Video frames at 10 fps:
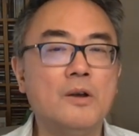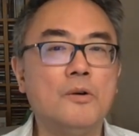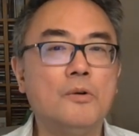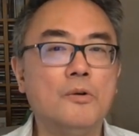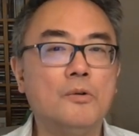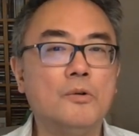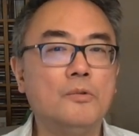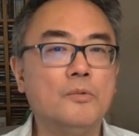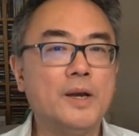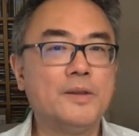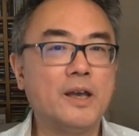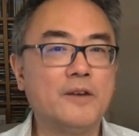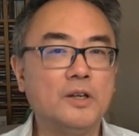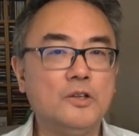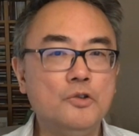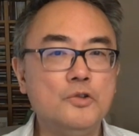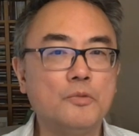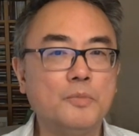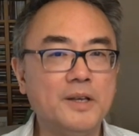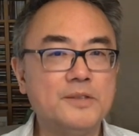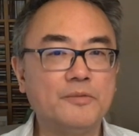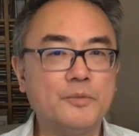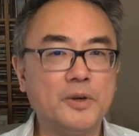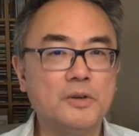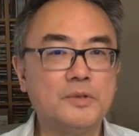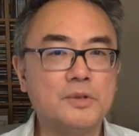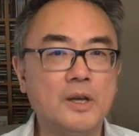or where they have their usual place of abode,